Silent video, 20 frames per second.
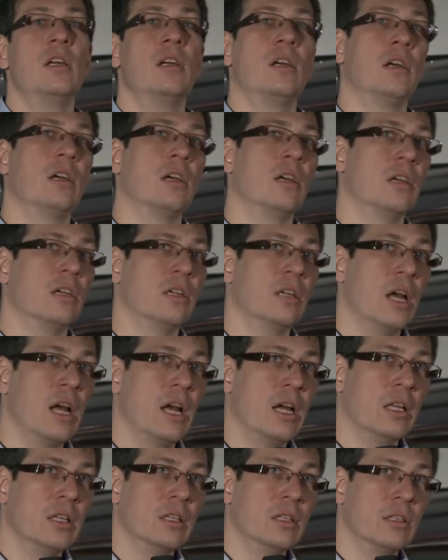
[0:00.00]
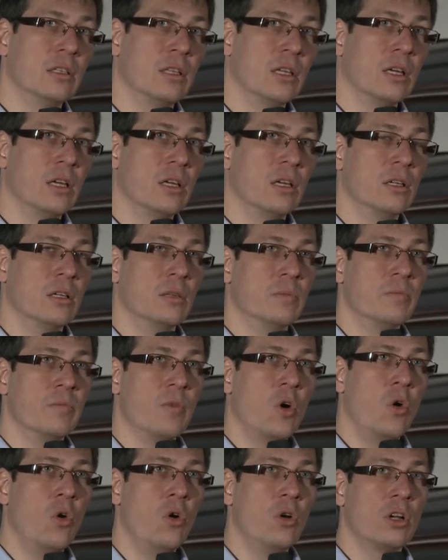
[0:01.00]
and
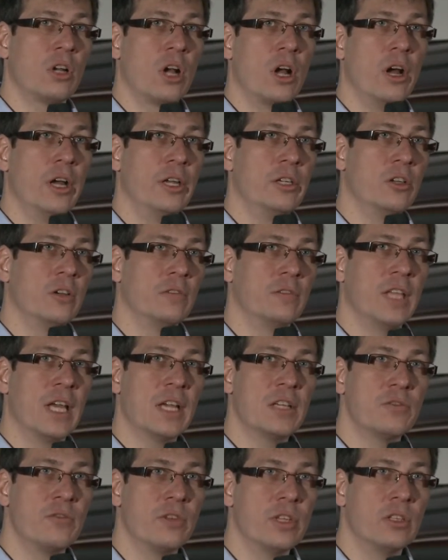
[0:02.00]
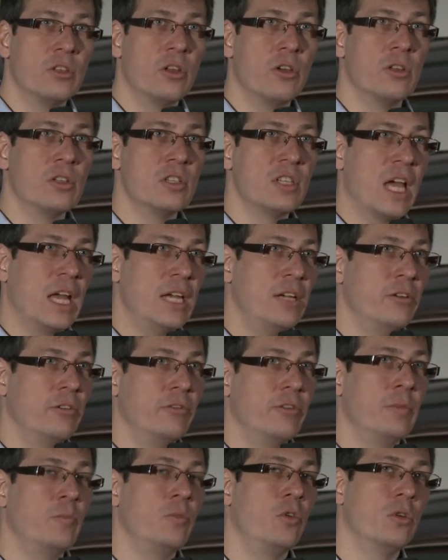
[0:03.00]
all kind of tax returns. Annual
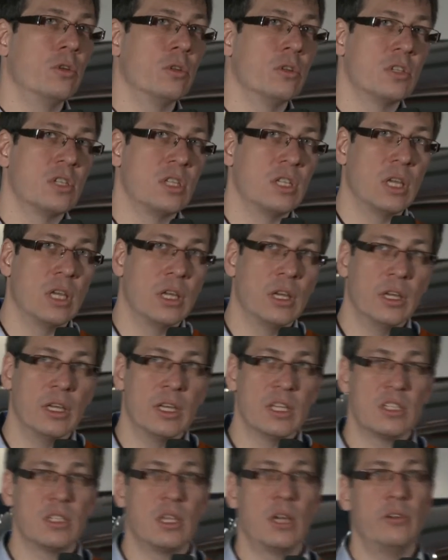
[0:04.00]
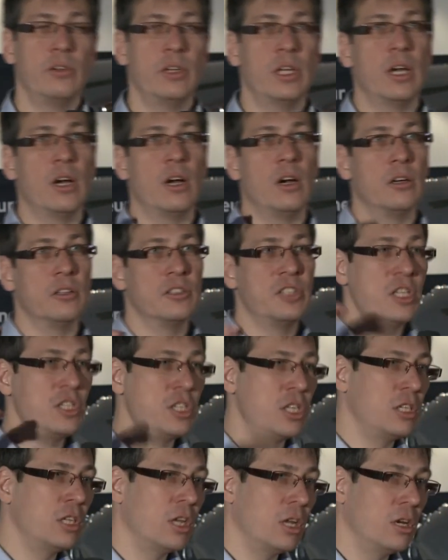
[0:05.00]
reports in Estonia are
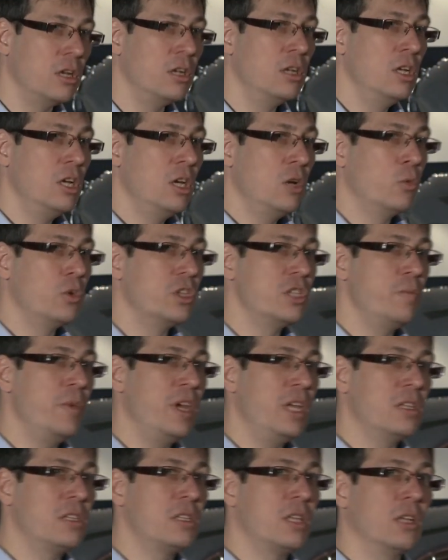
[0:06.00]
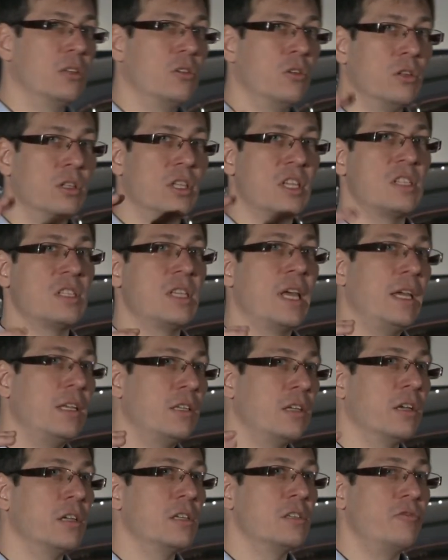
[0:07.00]
digital, which means that all this
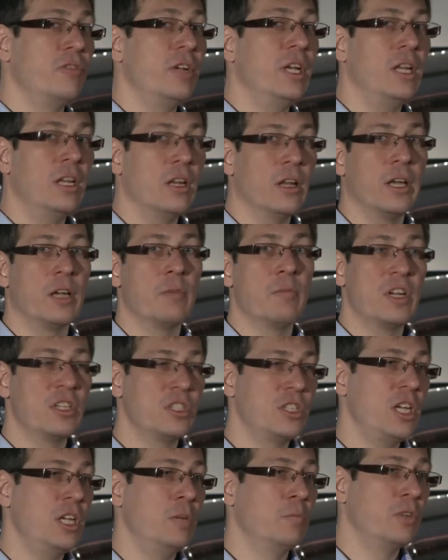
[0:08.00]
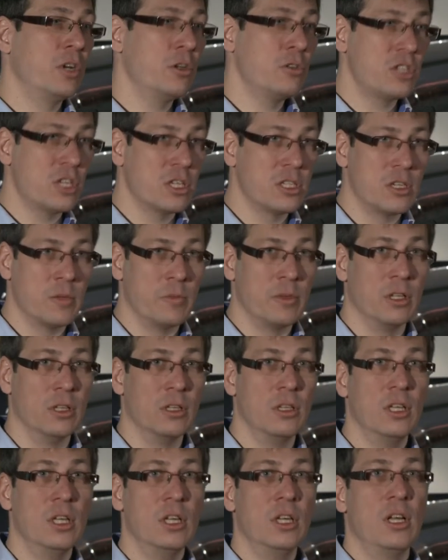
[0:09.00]
data is really like machine
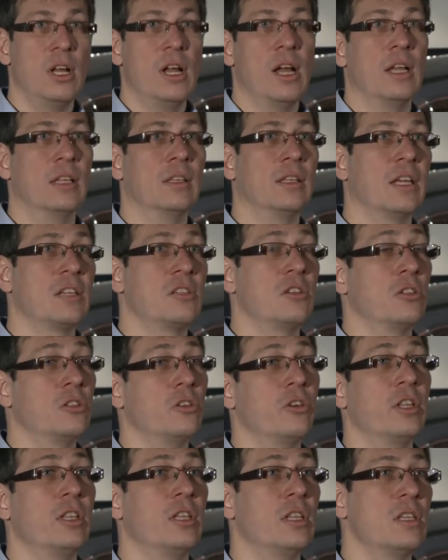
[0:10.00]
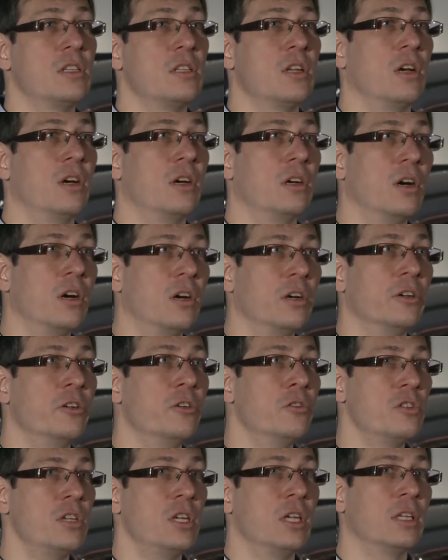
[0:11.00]
processable, and tax authorities are
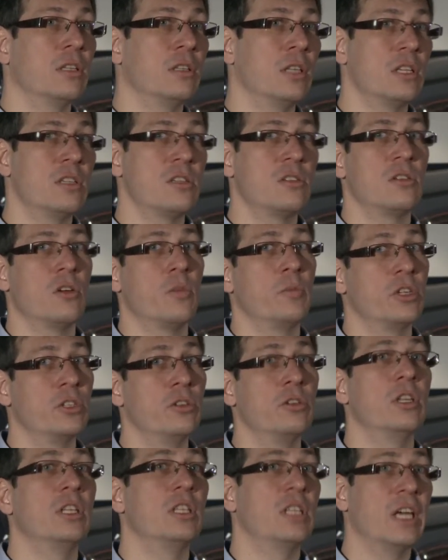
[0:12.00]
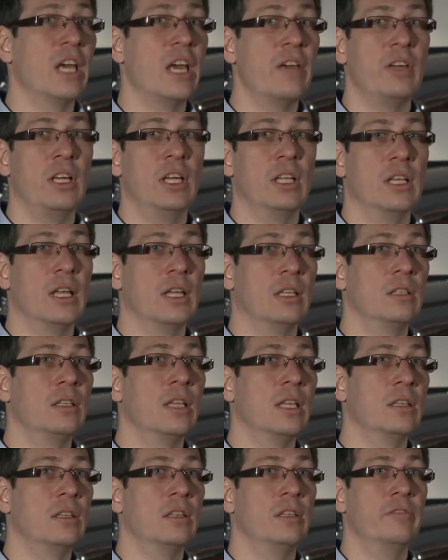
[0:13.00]
using this opportunity heavily,
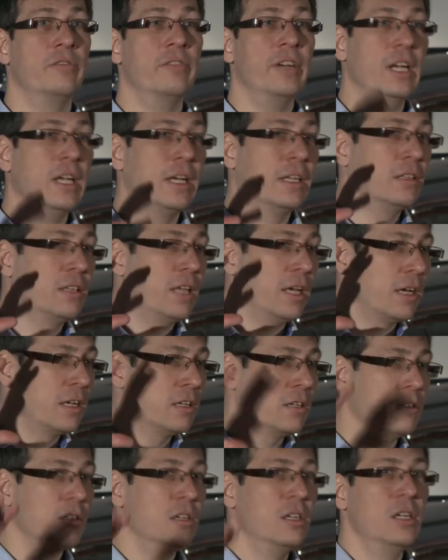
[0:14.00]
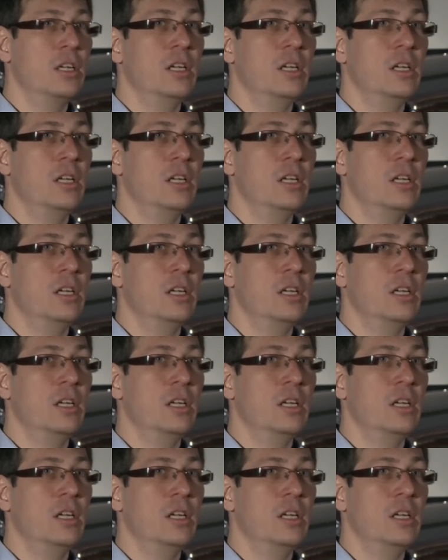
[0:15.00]
that really they can